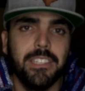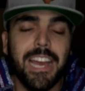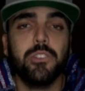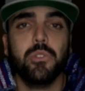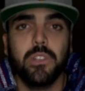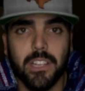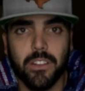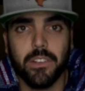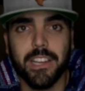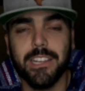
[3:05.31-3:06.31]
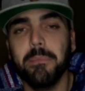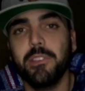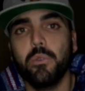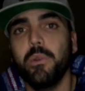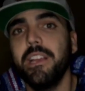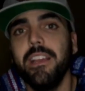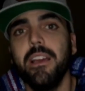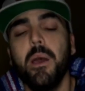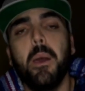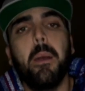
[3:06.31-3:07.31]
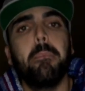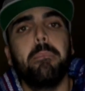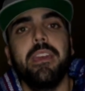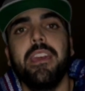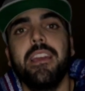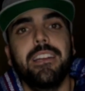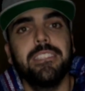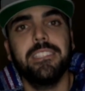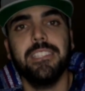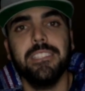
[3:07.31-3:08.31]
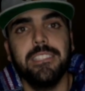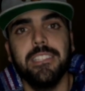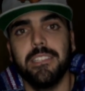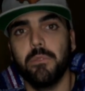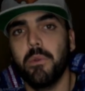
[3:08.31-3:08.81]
natural color. Okay, number three, be consistent.